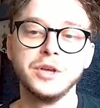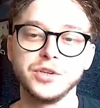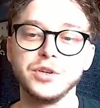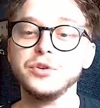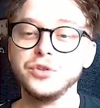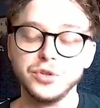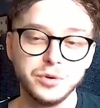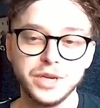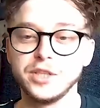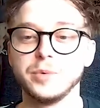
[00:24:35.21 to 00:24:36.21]
So you
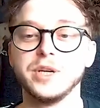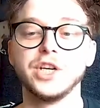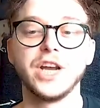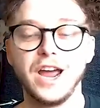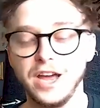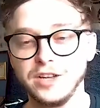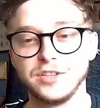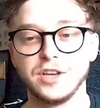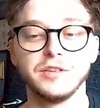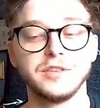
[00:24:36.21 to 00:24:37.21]
do need to
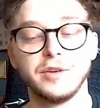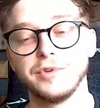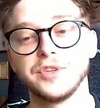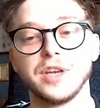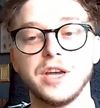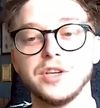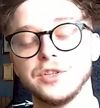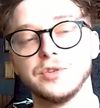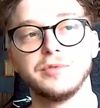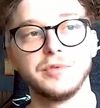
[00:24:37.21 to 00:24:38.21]
inject at uh, different
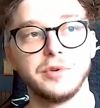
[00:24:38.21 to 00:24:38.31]
stages of,